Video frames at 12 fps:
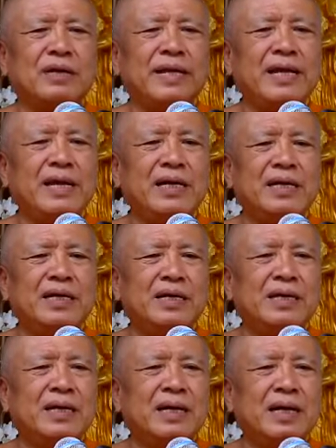okay?
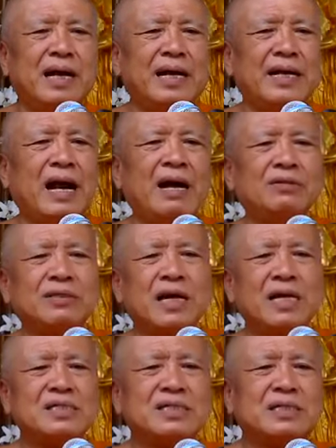Now
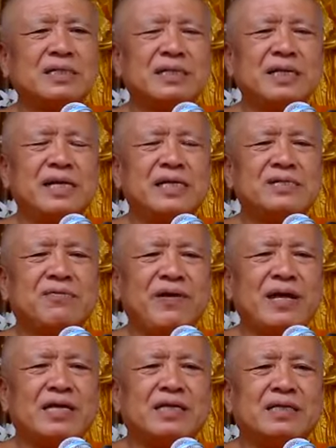touch each
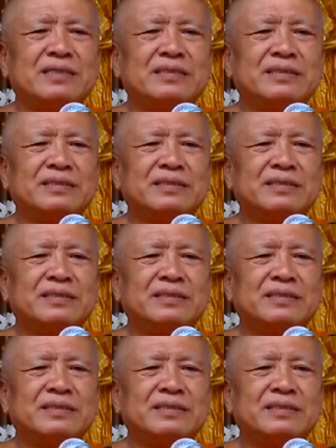finger